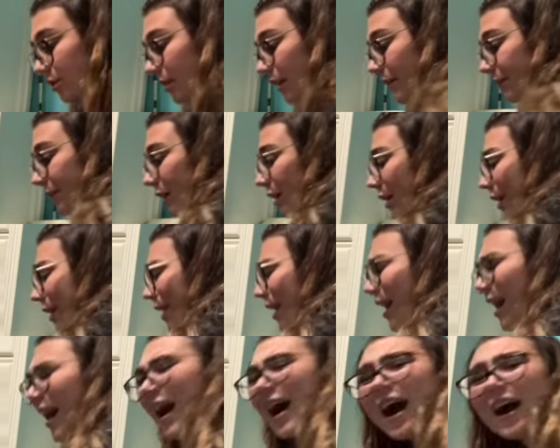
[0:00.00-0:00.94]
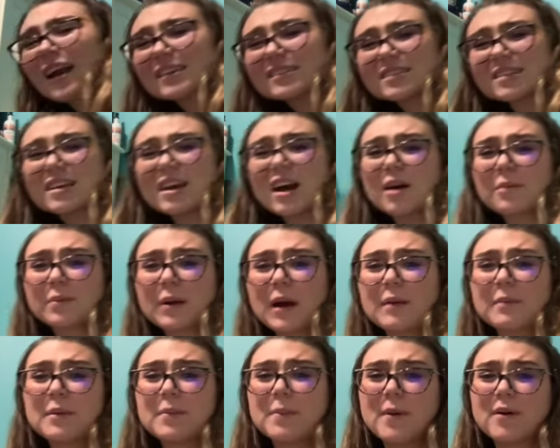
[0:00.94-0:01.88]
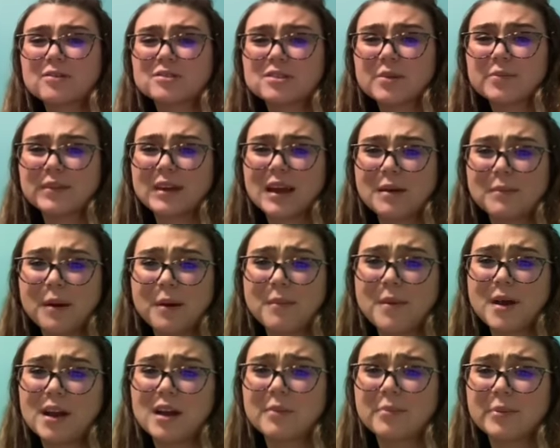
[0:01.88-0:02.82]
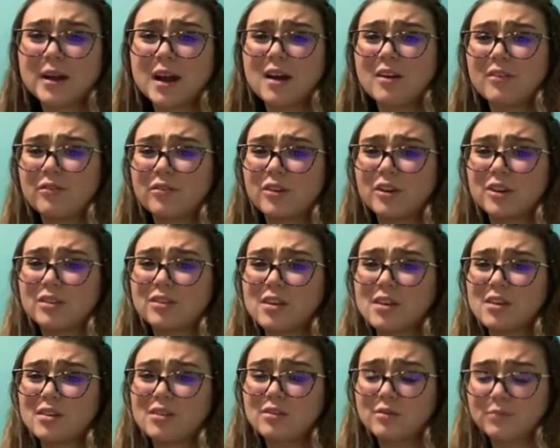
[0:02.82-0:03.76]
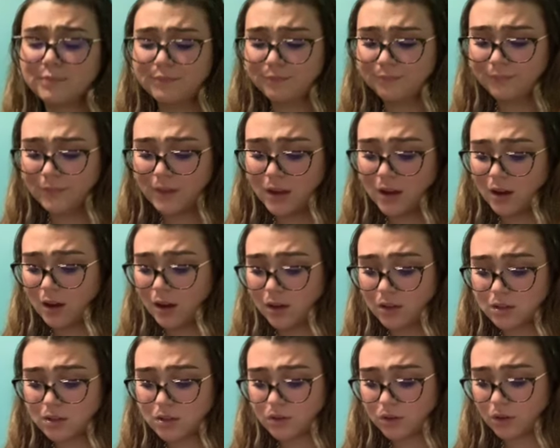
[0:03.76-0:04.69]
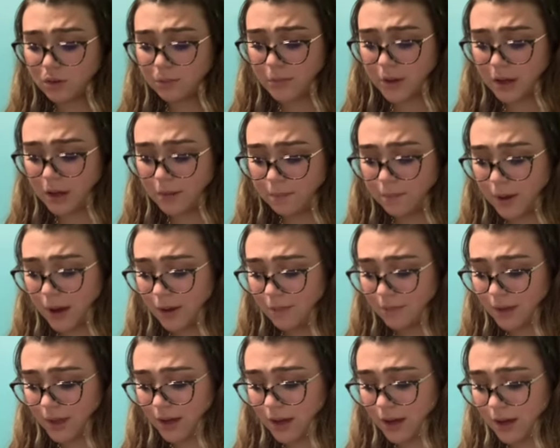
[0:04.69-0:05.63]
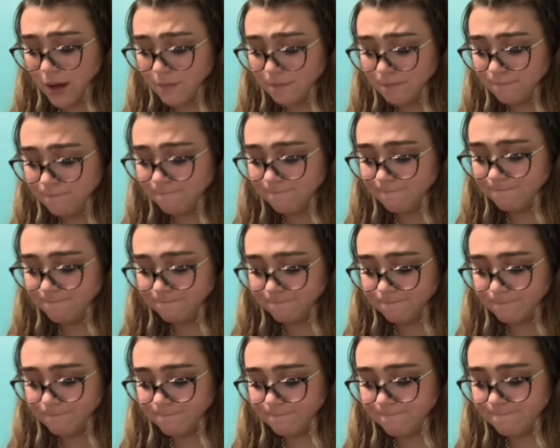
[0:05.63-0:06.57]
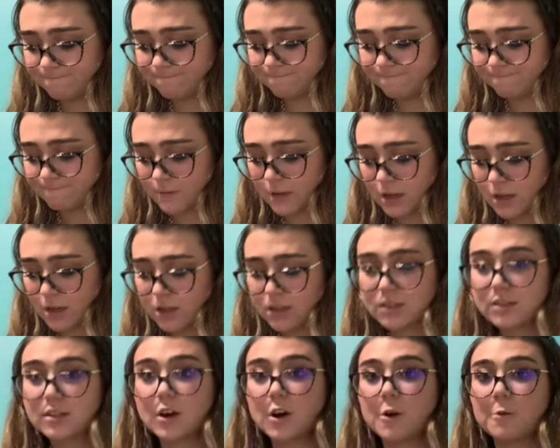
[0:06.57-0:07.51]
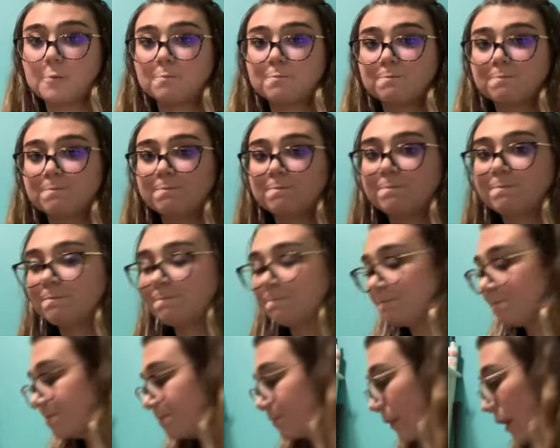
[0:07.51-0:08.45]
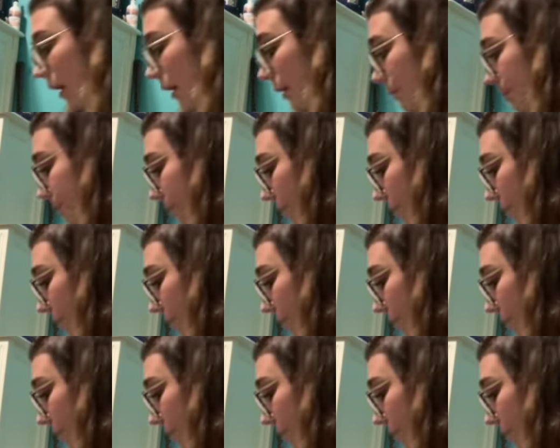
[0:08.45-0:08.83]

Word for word: 11. Honestly, I'll probably post something on my makeup account for it too. Underscore makeup by Mia M. So, yep.